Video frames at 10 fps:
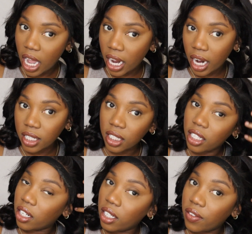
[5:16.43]
And
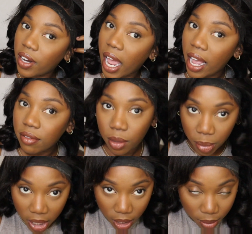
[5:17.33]
honestly, you don't even have to
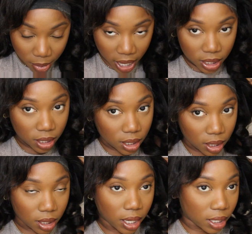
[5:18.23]
pin them.
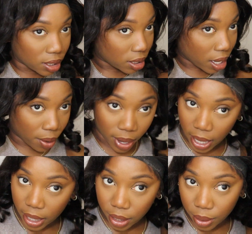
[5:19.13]
That's just how I
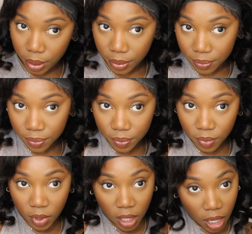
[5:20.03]
like to do it.
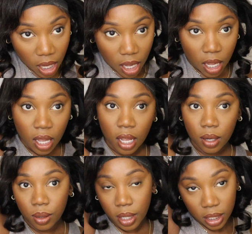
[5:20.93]

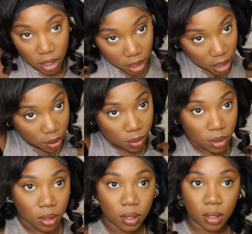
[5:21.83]
Ooh, I think I
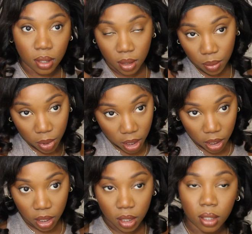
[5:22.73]
was
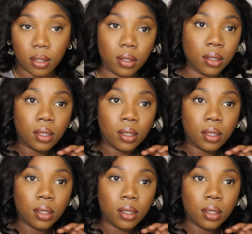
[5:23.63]
probably gonna